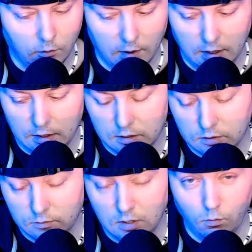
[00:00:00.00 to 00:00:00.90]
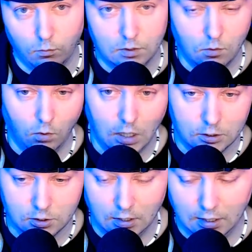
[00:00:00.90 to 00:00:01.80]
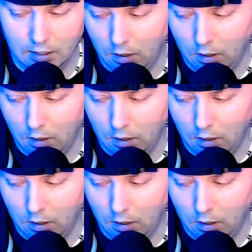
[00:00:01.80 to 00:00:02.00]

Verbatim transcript: the way it is, didn't watch tonight.